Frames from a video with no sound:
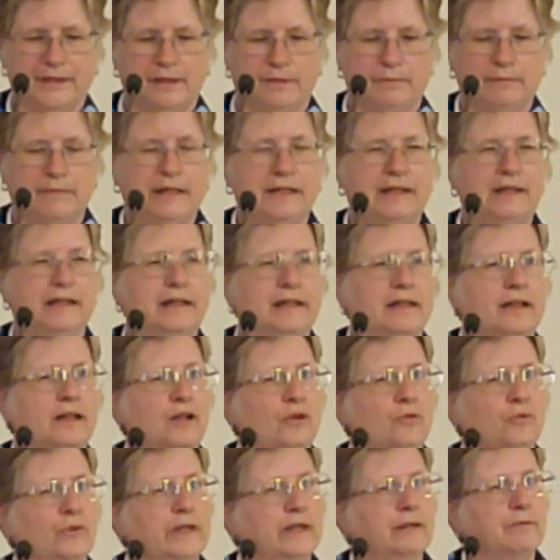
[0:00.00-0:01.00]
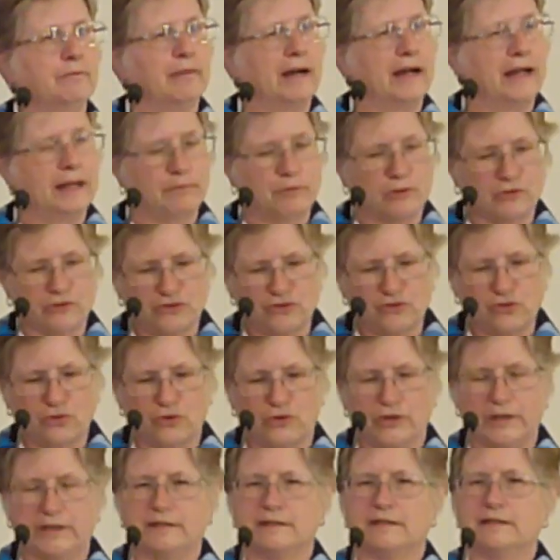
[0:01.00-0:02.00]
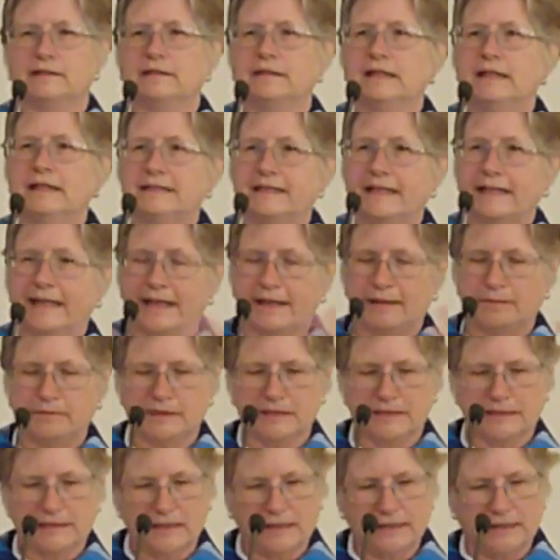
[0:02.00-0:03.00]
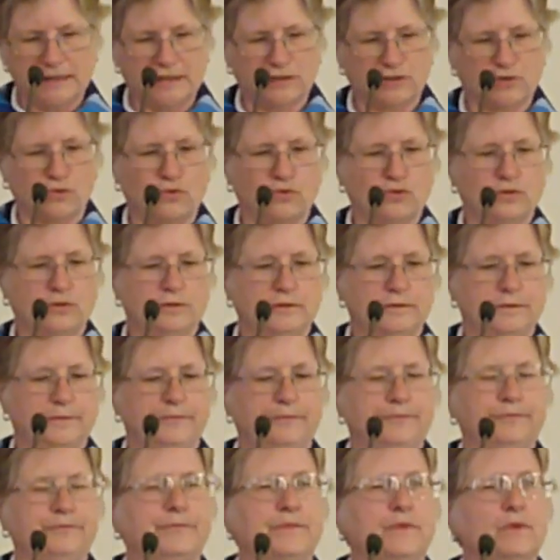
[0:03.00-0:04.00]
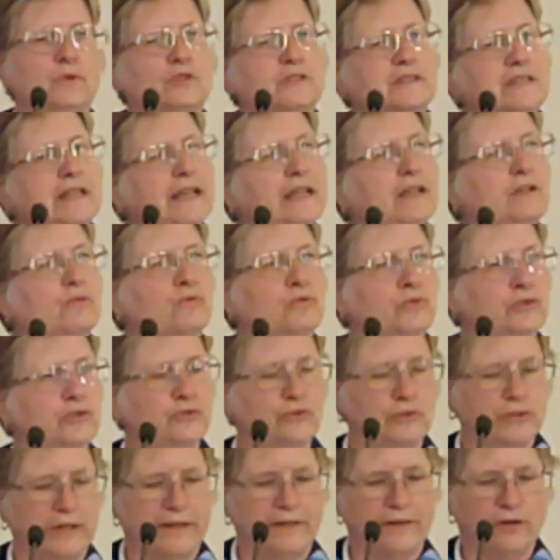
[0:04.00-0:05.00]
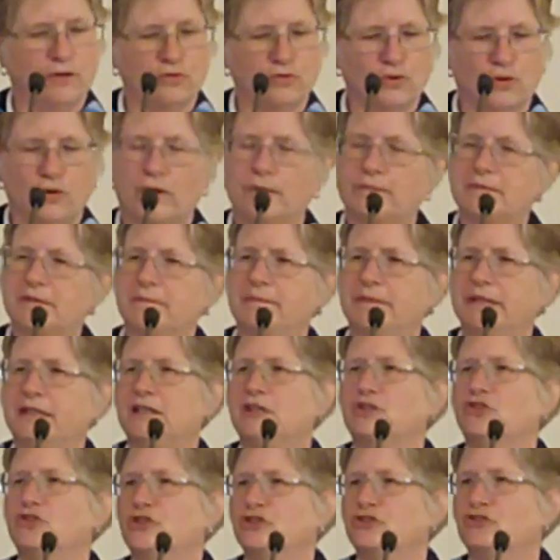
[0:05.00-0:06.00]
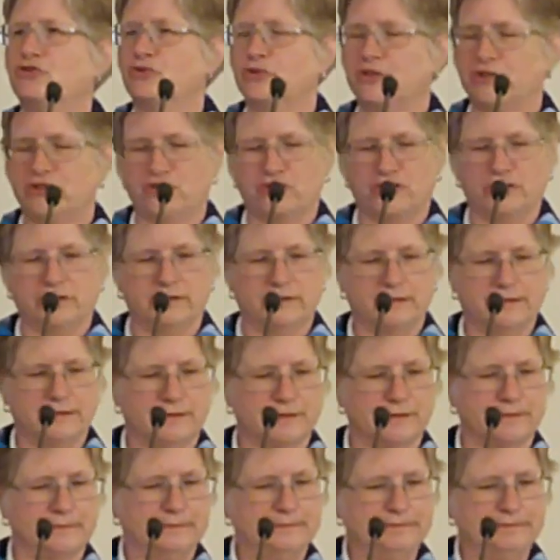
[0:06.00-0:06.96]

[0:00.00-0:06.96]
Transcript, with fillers: meaning reading Bible stories and taking them to Sunday school, will take root and they'll grow up to be good Christians.